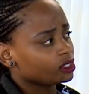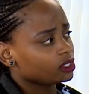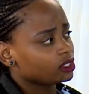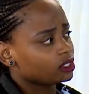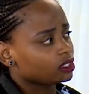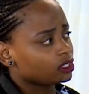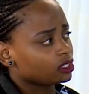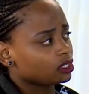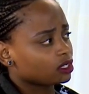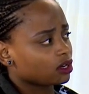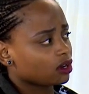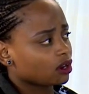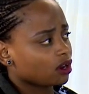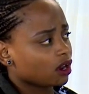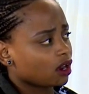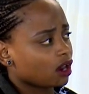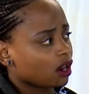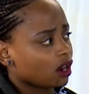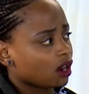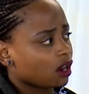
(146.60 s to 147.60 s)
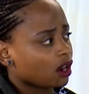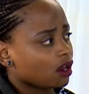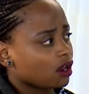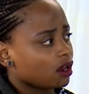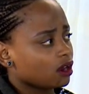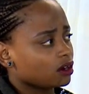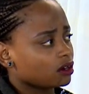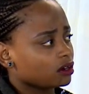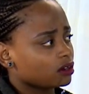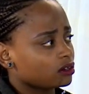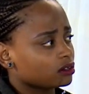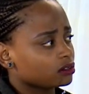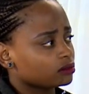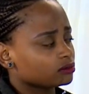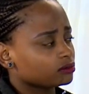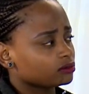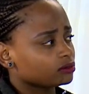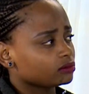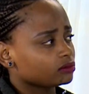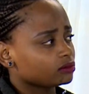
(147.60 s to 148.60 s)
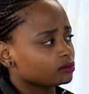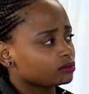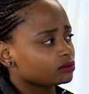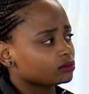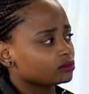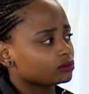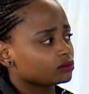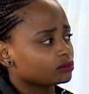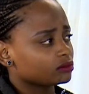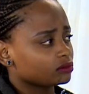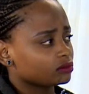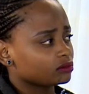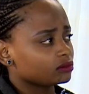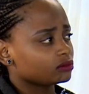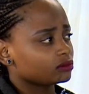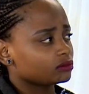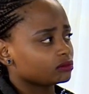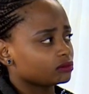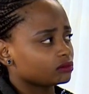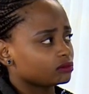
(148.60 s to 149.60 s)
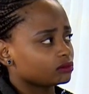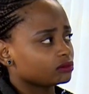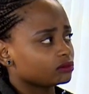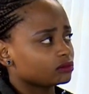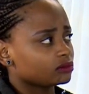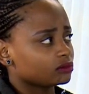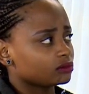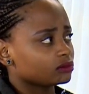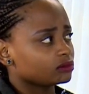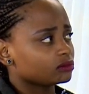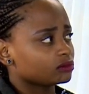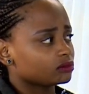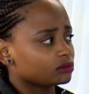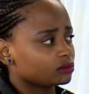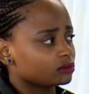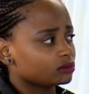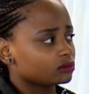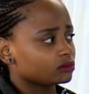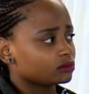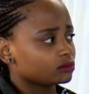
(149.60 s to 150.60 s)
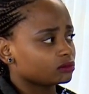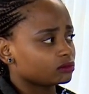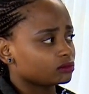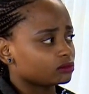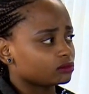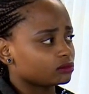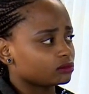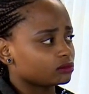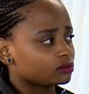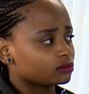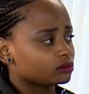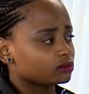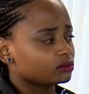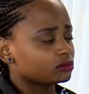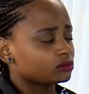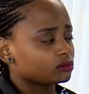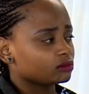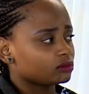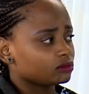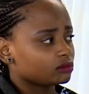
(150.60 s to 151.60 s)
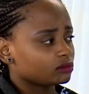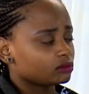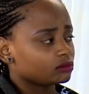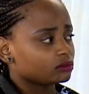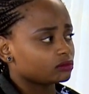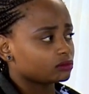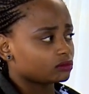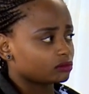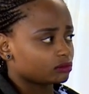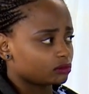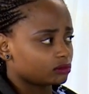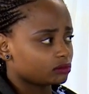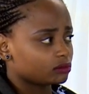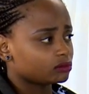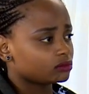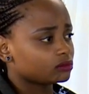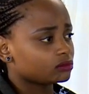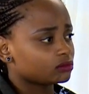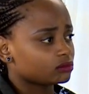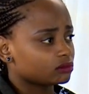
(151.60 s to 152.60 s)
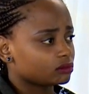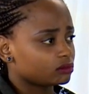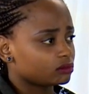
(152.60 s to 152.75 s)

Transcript: (silent)